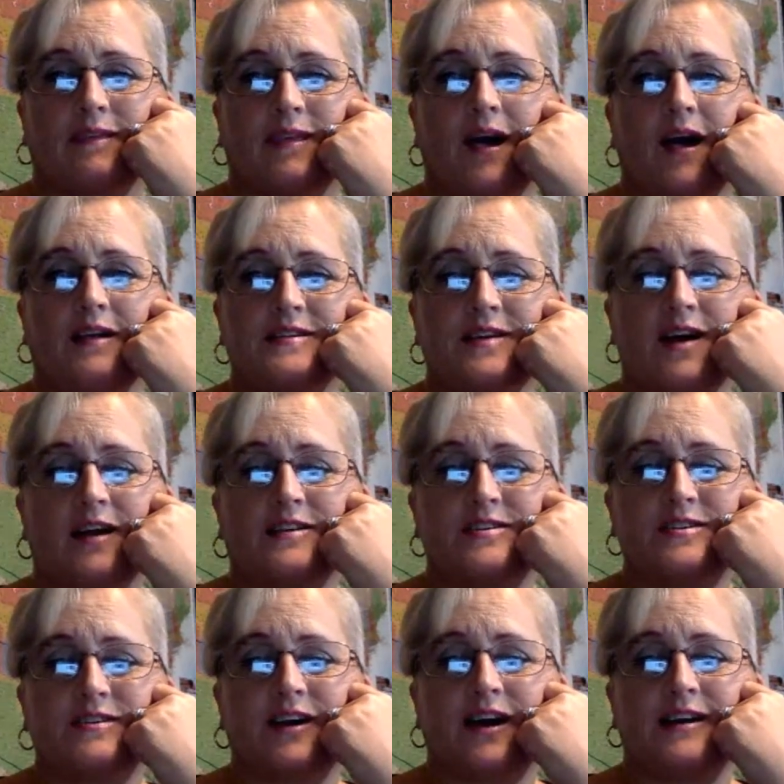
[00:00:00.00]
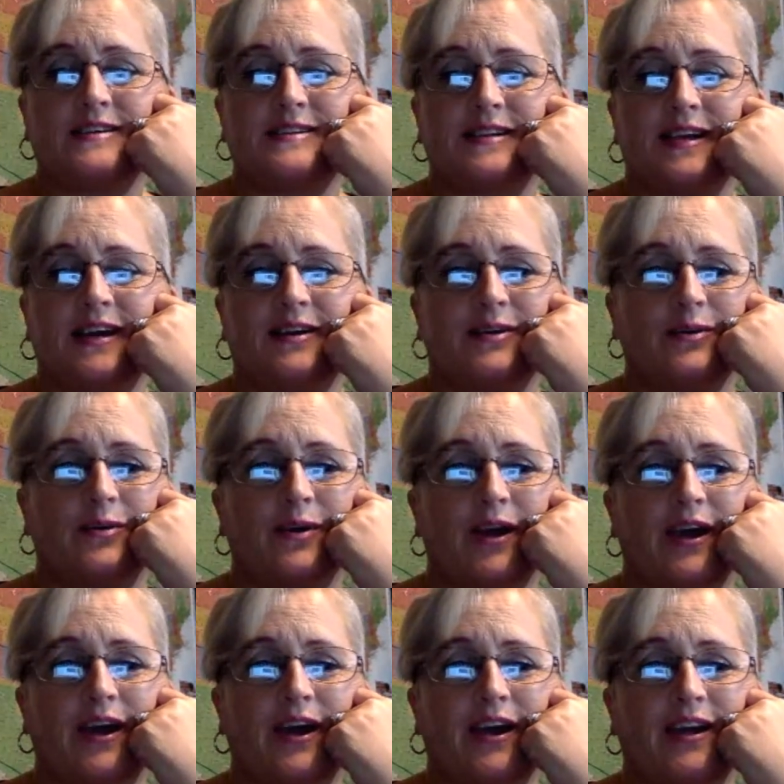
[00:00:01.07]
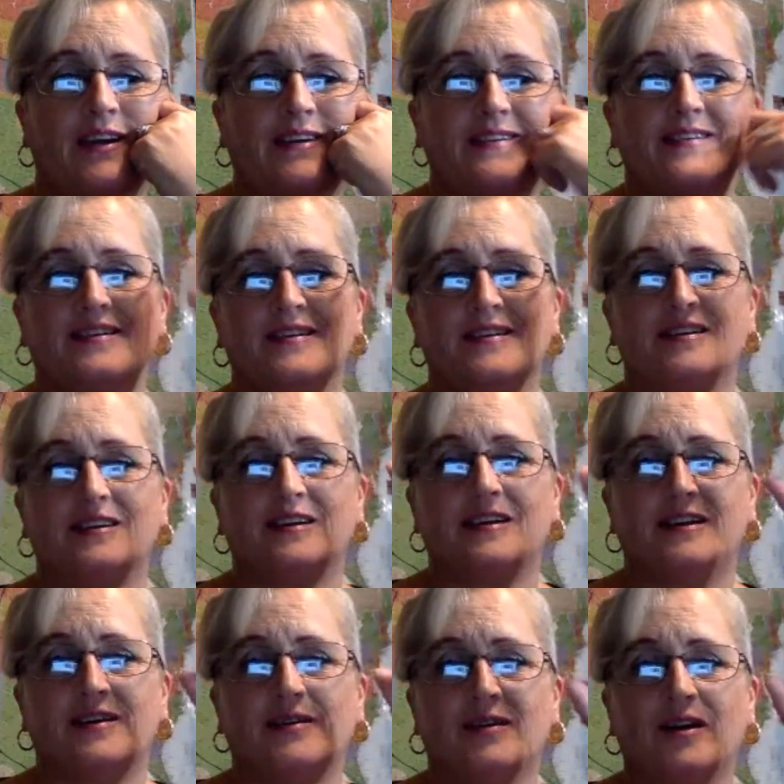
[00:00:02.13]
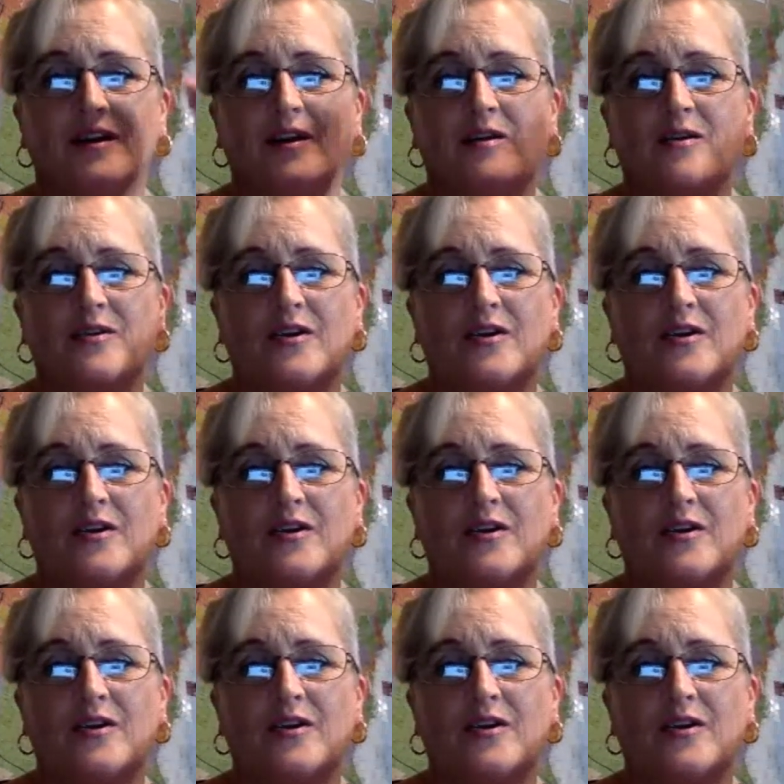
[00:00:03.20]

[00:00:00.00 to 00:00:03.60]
I'll talk to you guys later, okay? I'm gonna go to